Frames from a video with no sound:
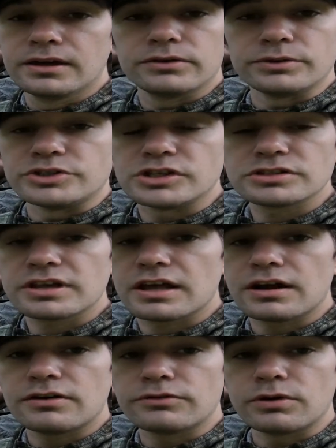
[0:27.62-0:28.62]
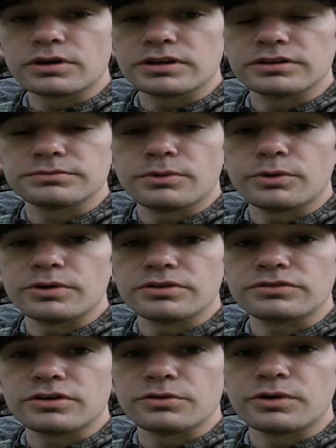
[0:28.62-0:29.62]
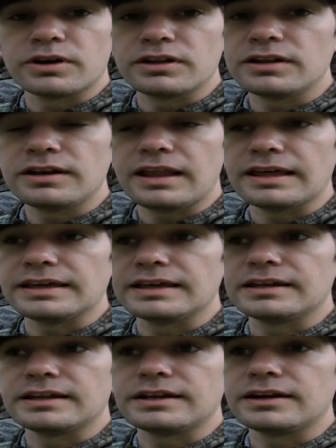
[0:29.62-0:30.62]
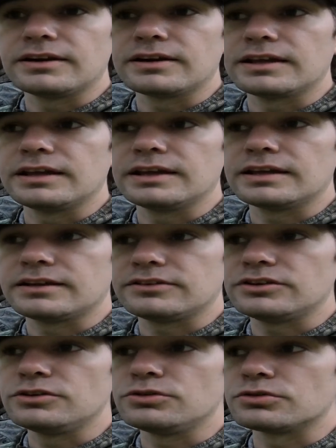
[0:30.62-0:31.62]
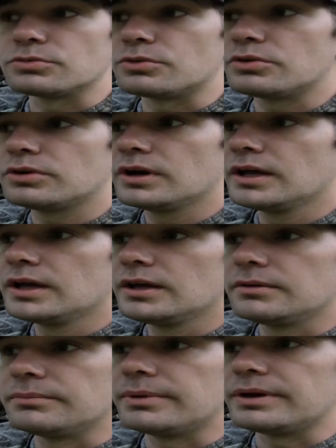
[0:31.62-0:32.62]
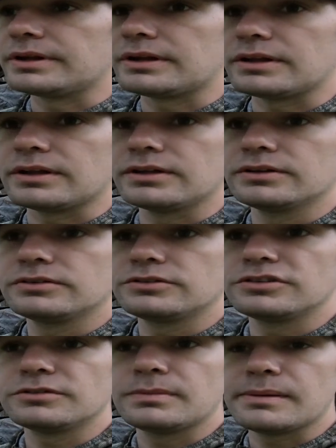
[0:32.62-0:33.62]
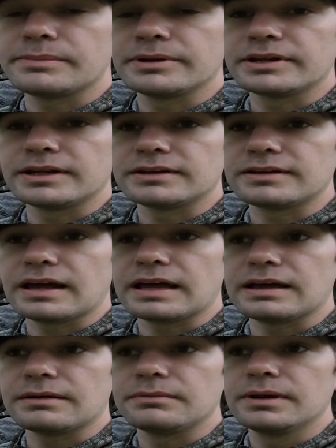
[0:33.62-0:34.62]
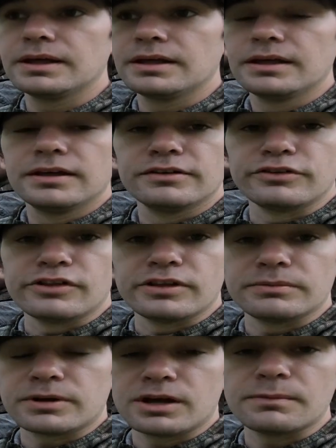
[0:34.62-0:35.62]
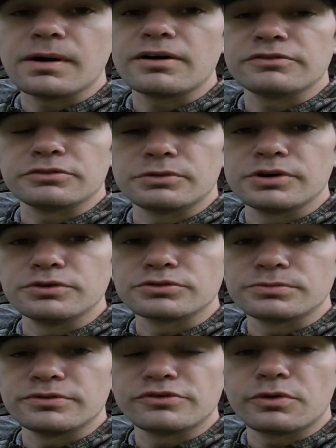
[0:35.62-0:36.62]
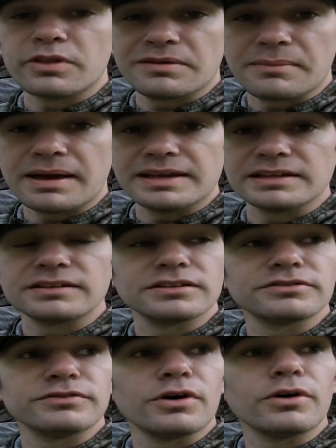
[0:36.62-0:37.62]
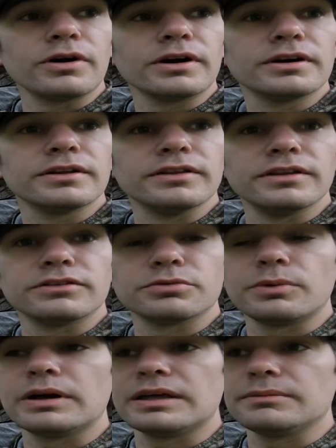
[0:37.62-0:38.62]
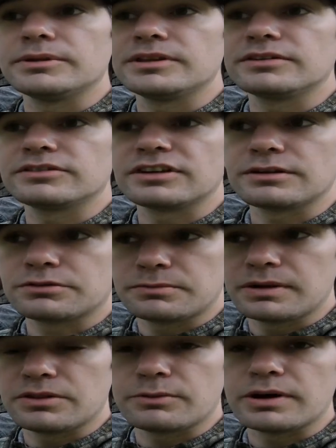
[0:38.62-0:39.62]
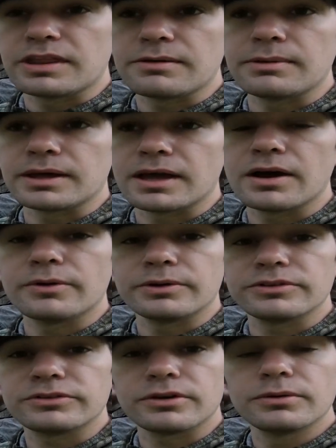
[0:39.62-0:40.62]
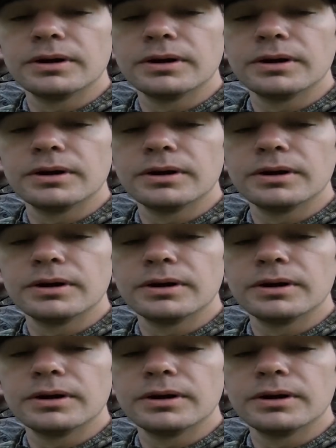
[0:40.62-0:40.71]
We just got off work this morning, so we're a little late getting in here again as usual, but should be plenty of time for them to come off the roost before they make it this far this way, but this seems to be the way they've been going, so